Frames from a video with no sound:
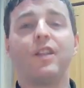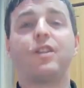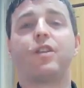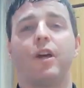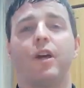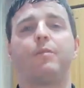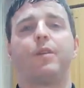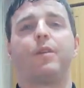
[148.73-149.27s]
in
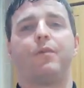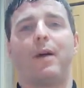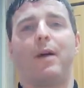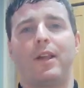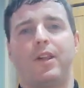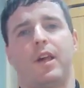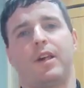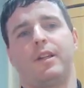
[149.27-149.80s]
terms of
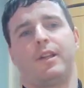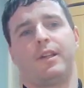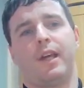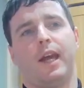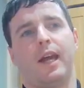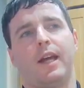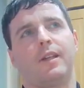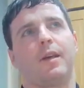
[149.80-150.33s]
Manchester
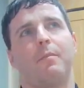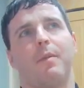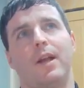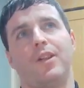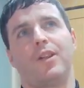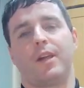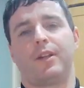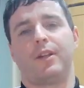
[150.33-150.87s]
City's and
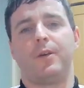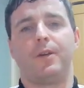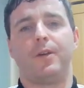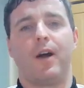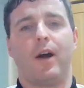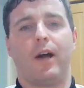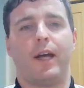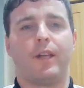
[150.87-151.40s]
Manchester
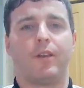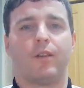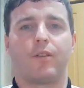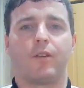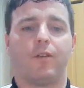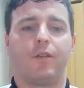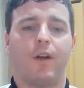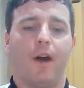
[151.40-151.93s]
United's and
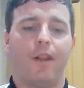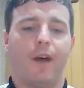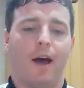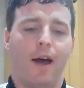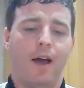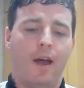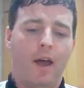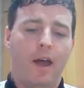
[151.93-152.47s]
stuff like
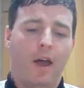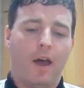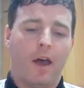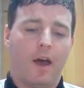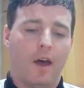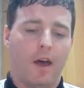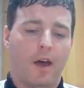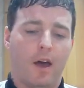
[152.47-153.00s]

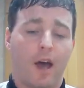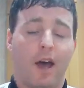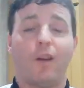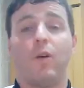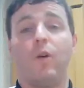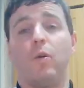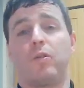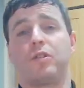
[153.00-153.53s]
that.
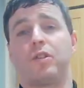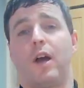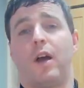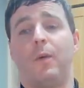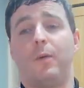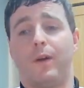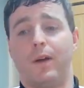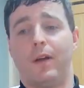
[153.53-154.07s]
And
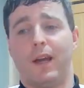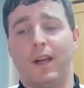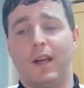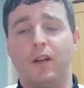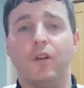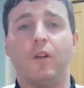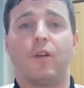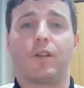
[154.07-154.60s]
also,
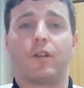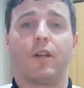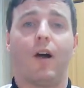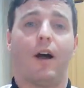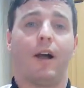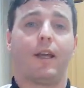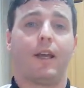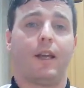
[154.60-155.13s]
it looks
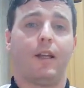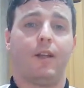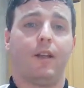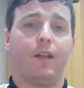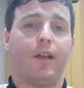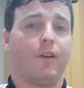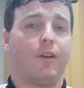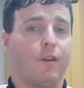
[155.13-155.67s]
like
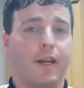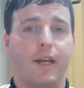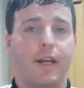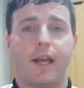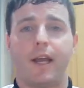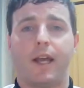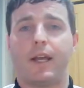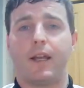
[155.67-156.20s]

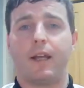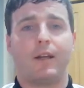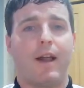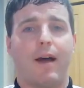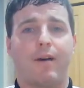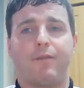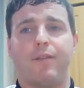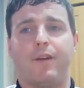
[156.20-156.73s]
Origi,
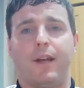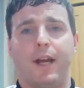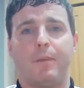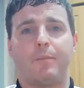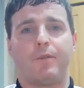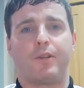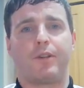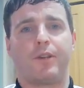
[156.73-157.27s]
Nat
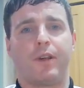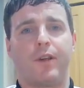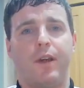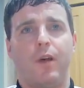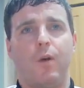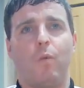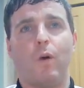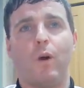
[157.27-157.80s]
Phillips
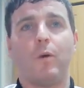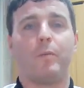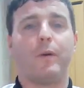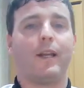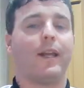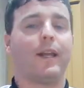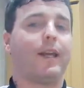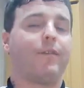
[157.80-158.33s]
will
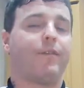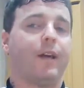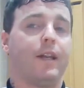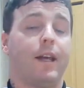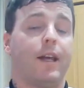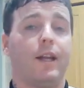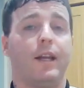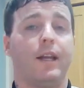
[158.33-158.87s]
be
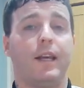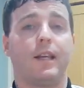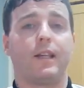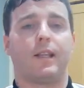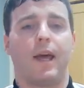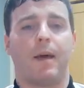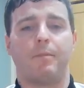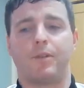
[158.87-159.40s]
leaving, at
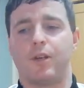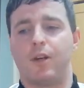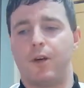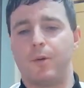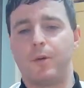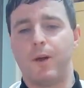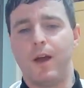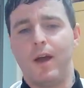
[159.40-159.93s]
least them
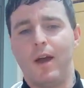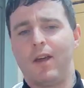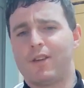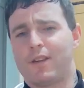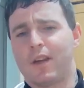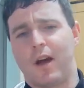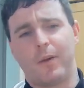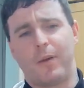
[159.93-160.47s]
two.
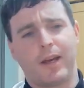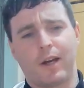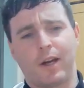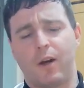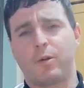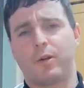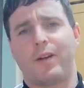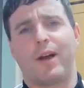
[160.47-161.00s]
So it
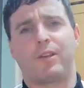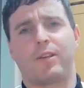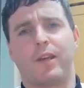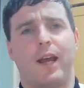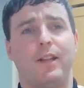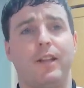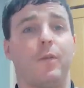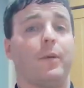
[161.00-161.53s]
goes about
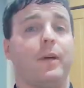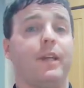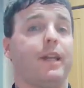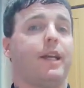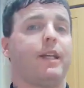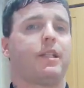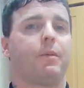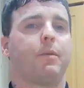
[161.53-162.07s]
saying that we
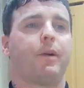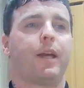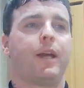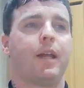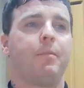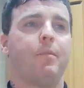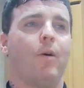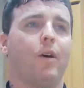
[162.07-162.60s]
need to bring
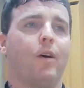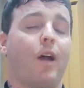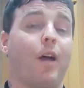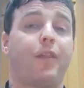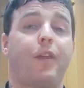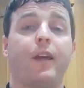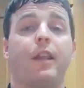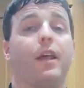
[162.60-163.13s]
in more. And
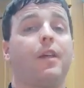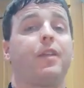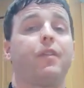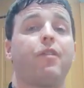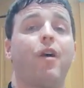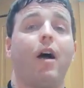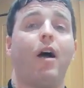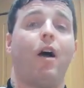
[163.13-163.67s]
I think if
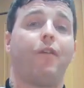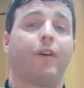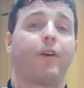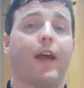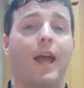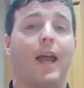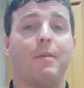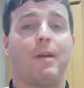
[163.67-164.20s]
the right offer
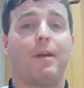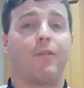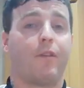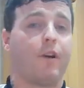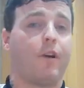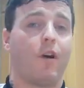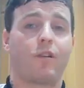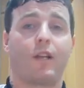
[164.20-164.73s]
came in
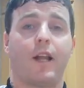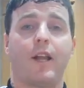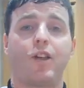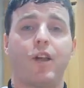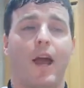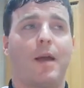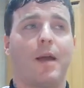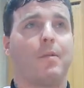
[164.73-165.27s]
for an
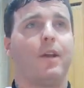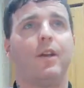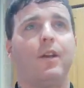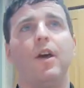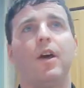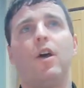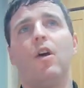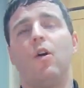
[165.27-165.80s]

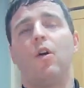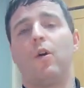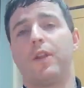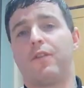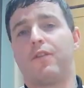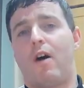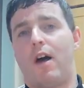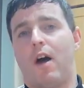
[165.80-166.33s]
Oxlade-Chamberlain or
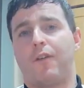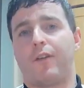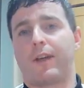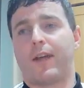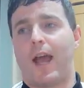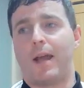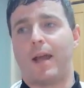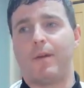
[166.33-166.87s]
the right offer
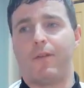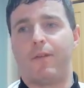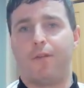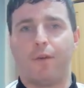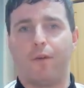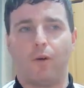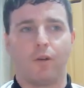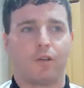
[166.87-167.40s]
came in
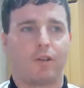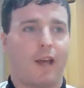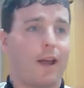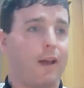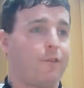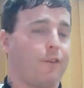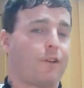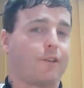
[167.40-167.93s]
for,
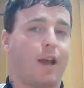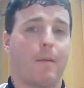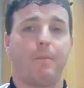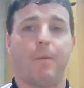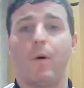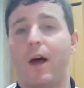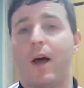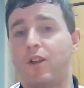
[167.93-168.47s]
say, for
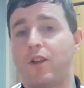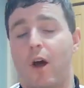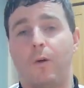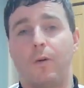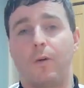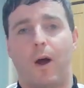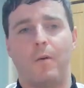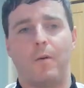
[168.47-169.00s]
example, a
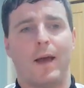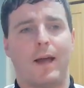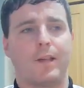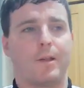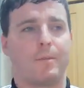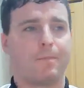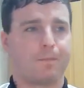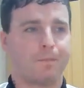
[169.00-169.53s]
Joe
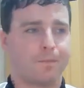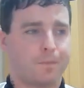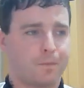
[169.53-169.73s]
Gomez,